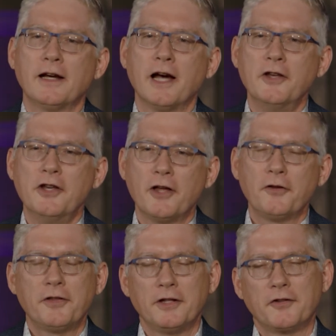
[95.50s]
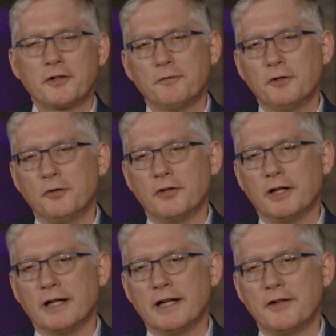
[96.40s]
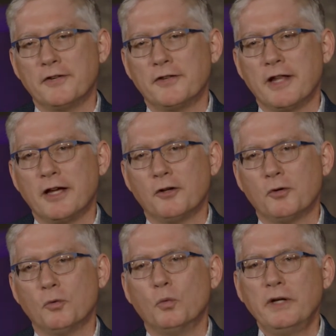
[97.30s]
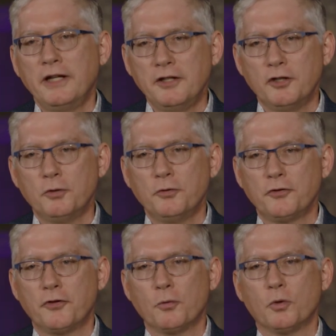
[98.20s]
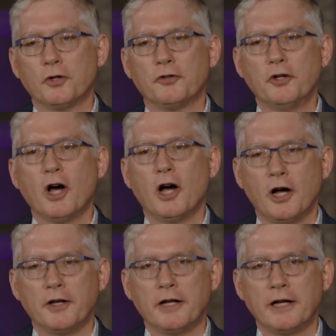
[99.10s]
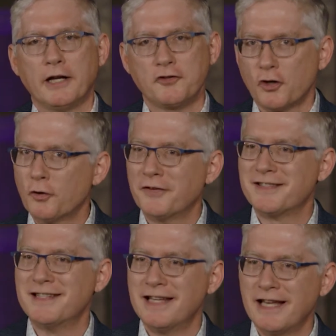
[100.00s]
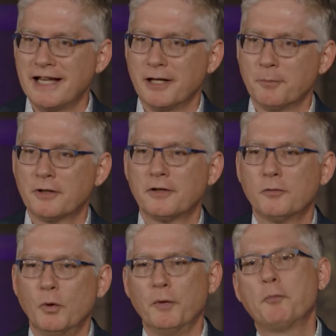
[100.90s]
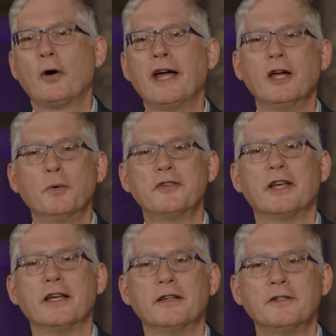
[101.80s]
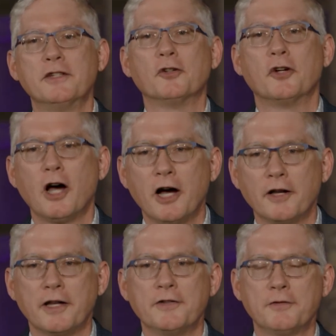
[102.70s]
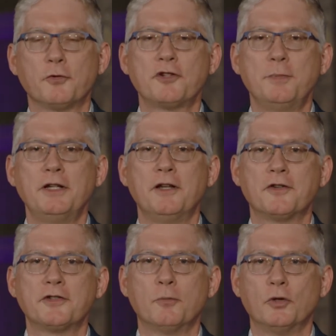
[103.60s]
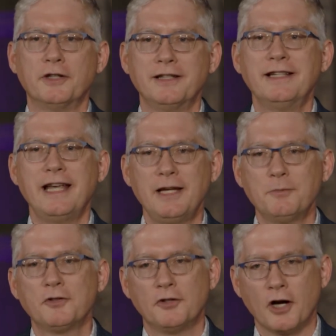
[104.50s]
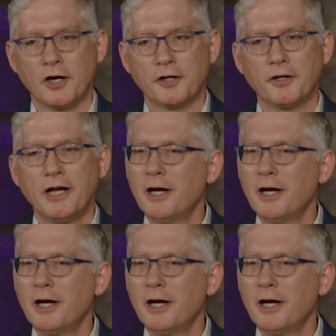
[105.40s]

Another thing that's confusing is that we use the word God as Jehovah's name. When we pray, we say, "Dear God," as if we're speaking to someone named God.